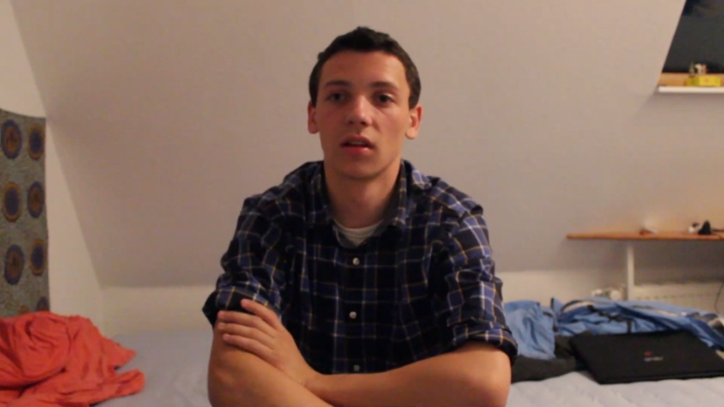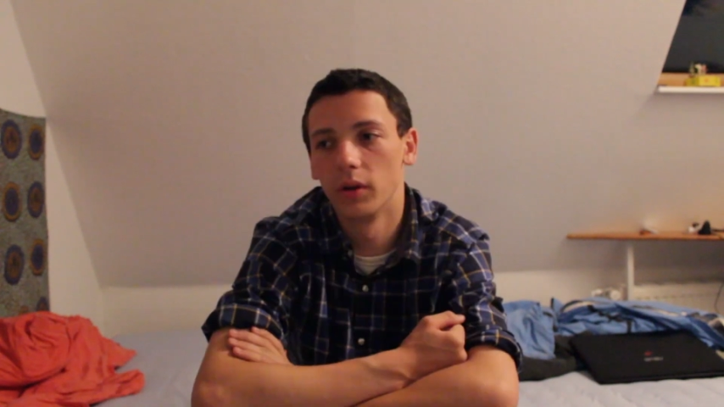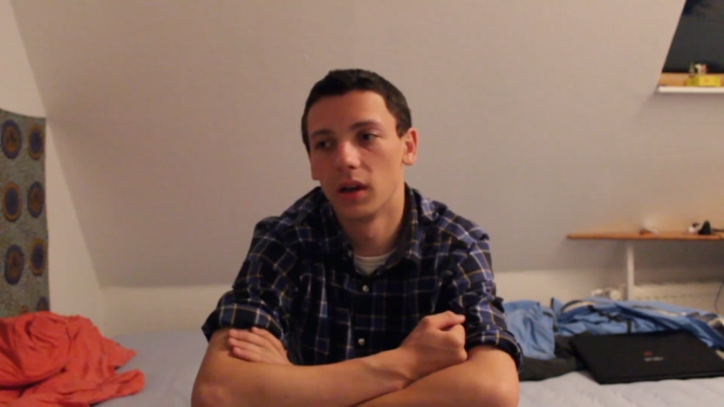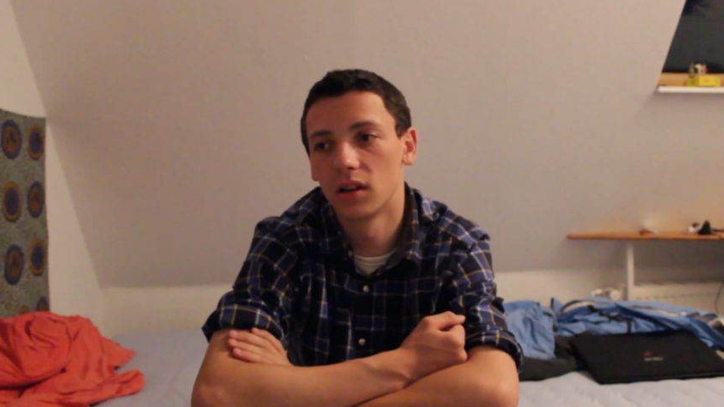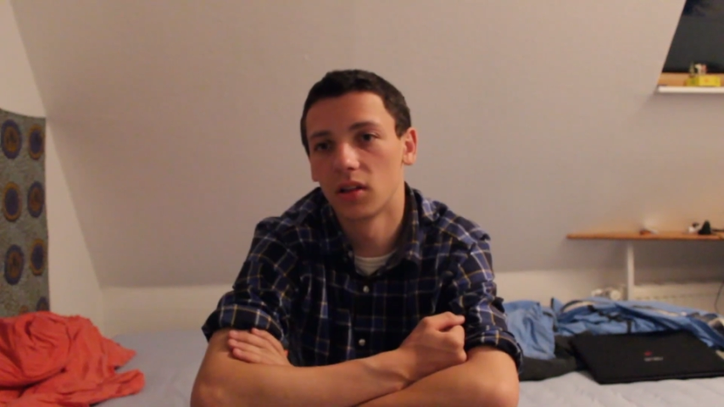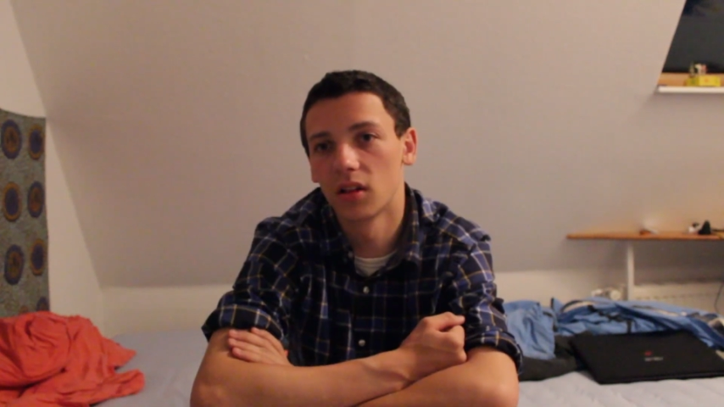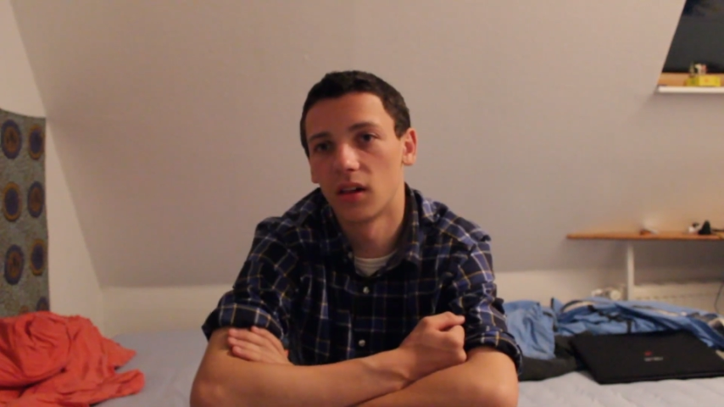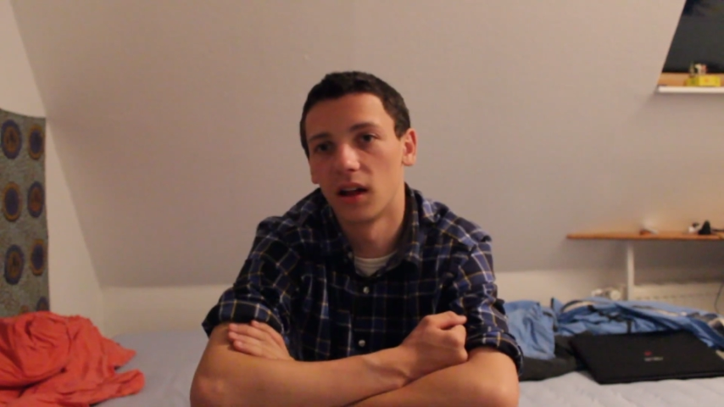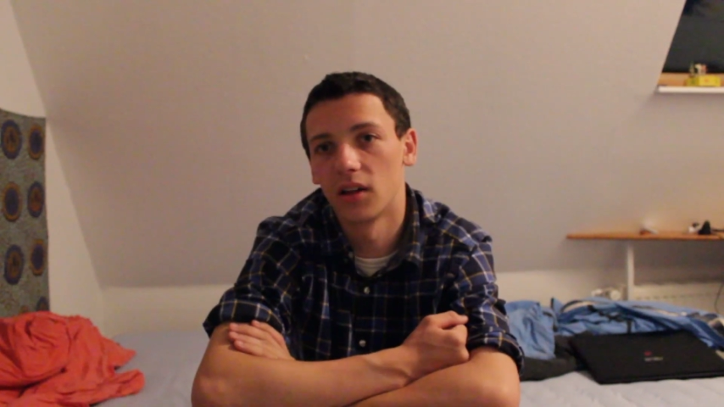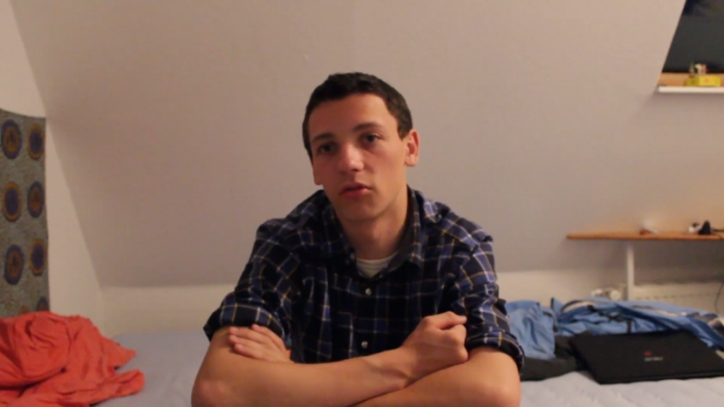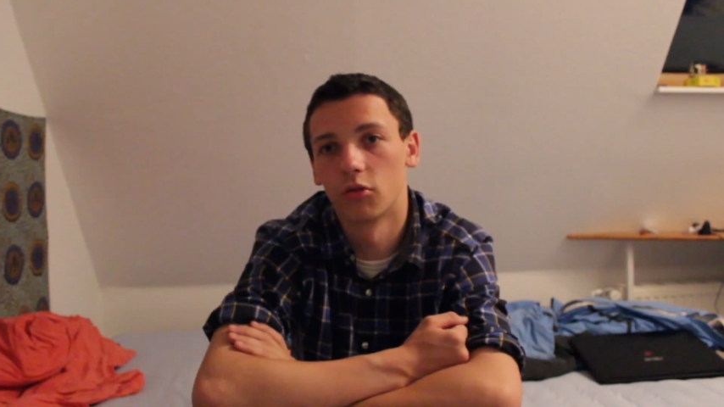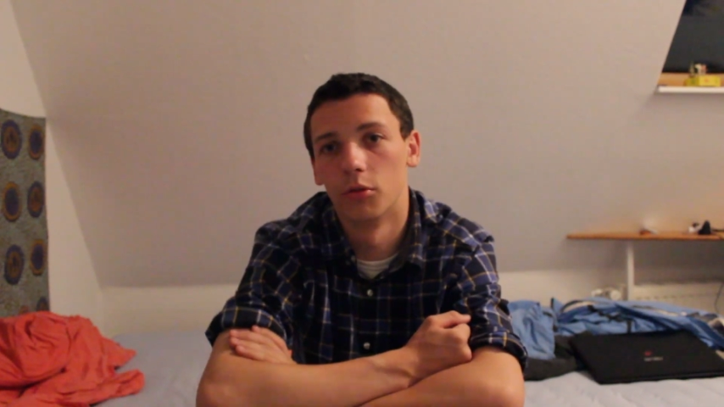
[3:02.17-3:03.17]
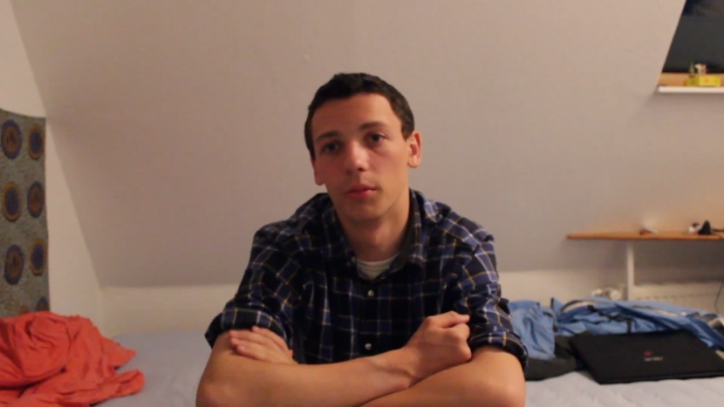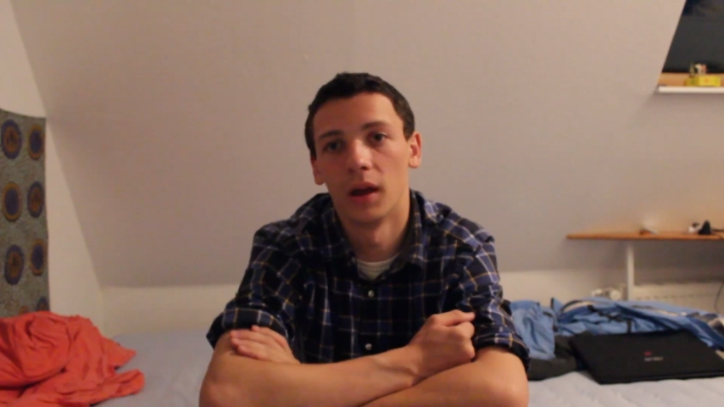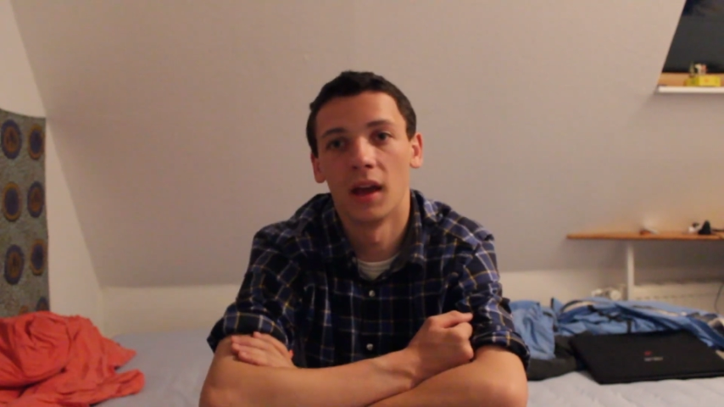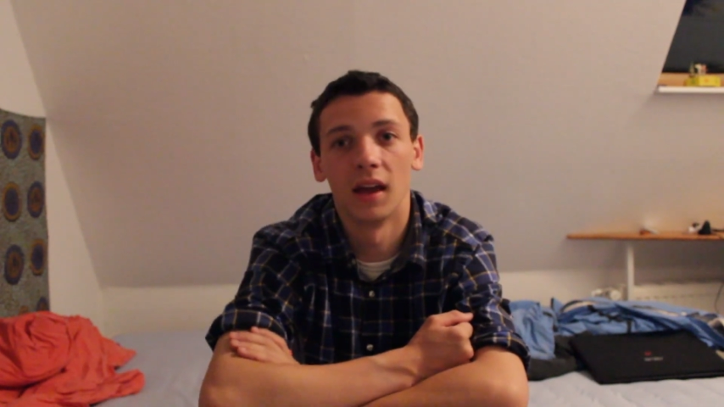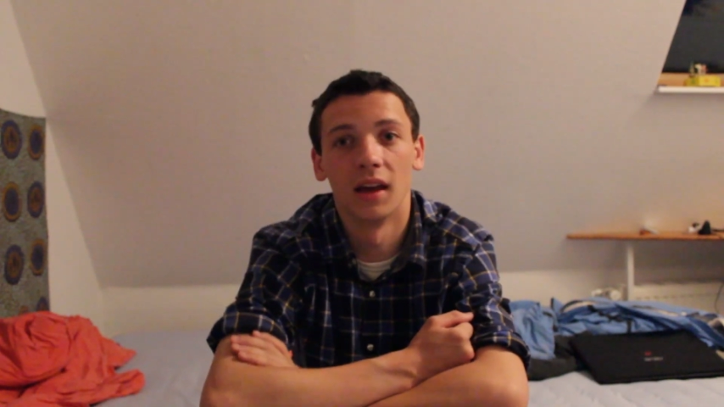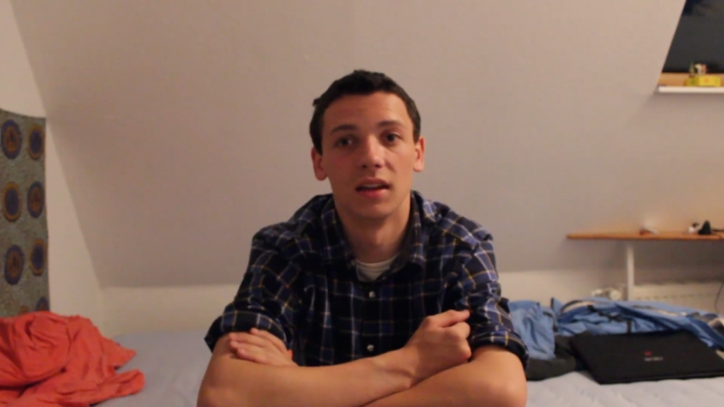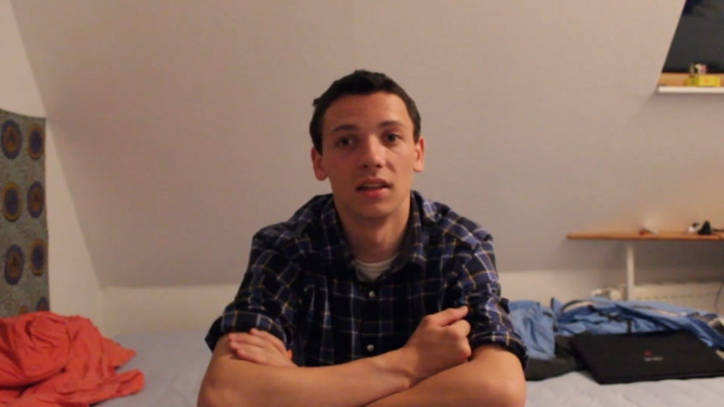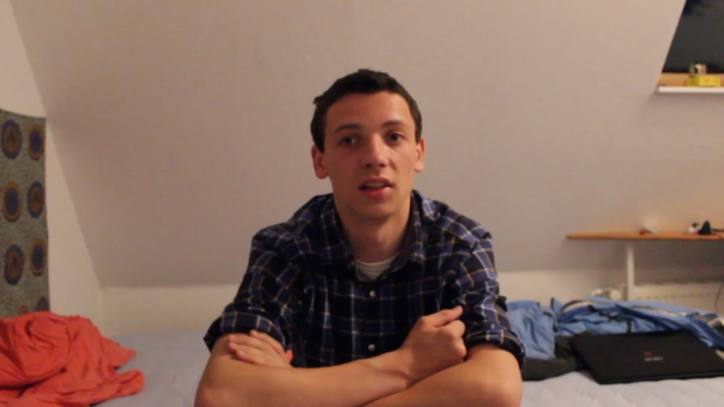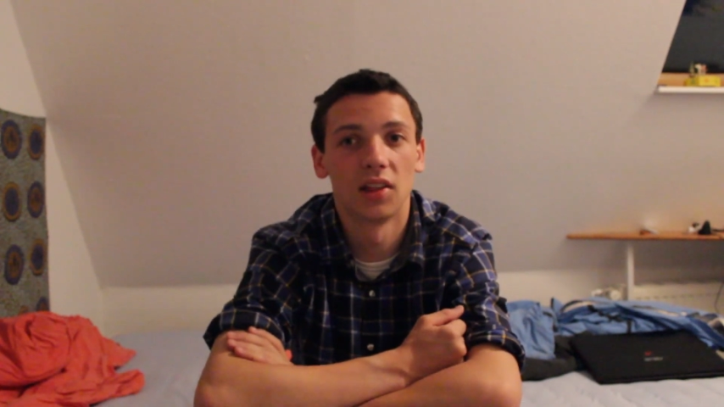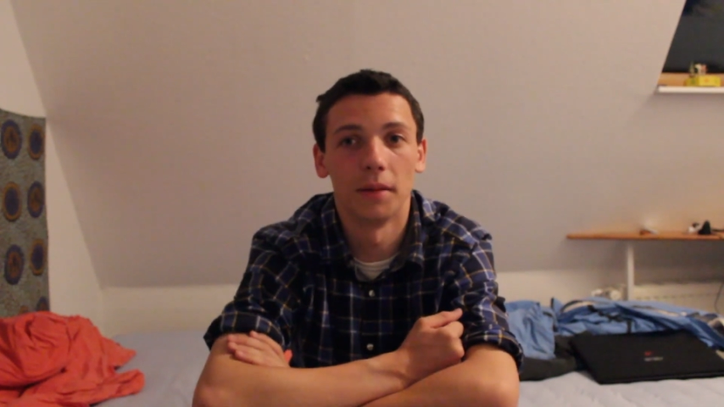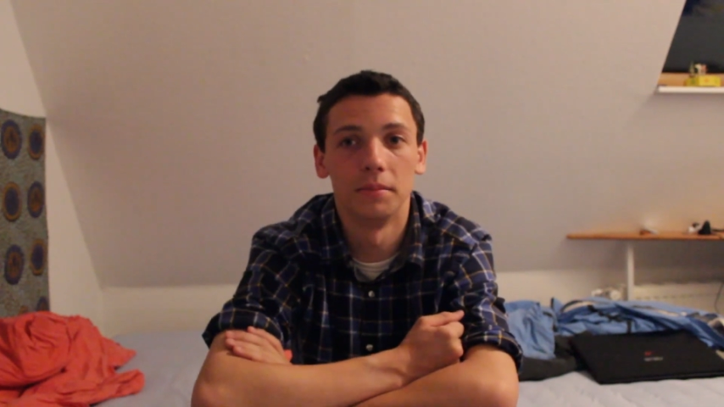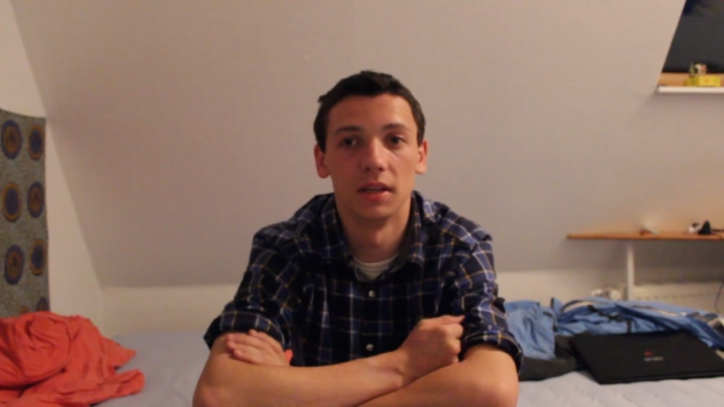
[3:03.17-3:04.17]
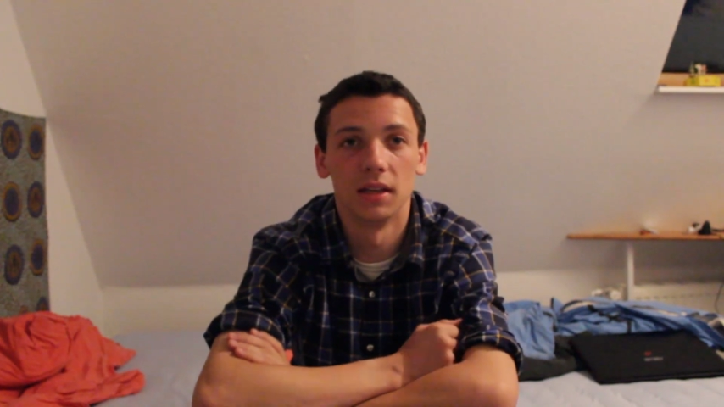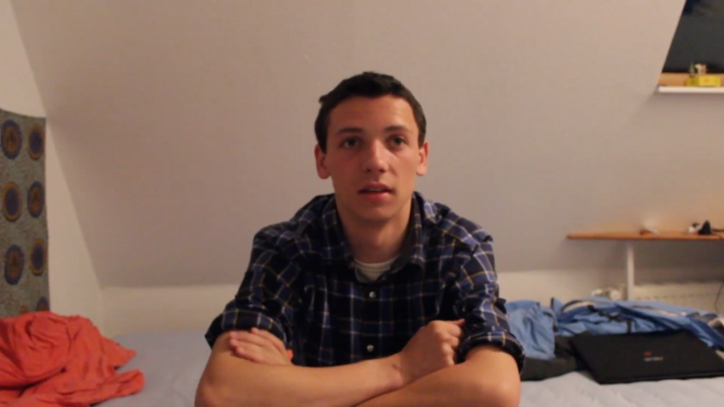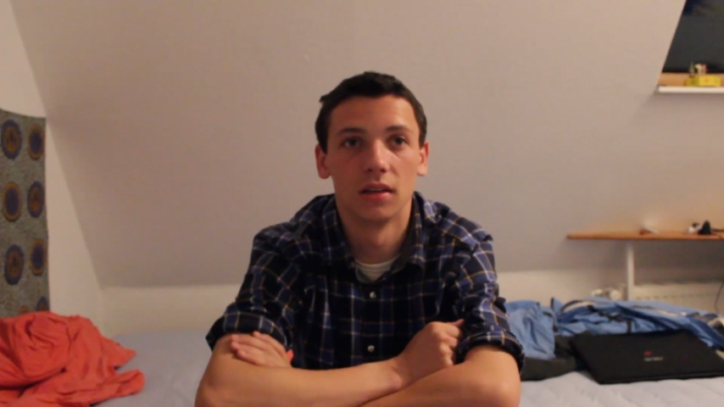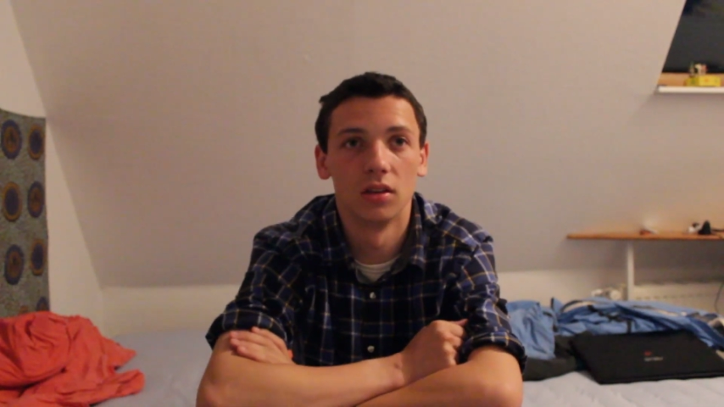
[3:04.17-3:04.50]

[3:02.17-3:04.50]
We get to the classroom, and it's empty.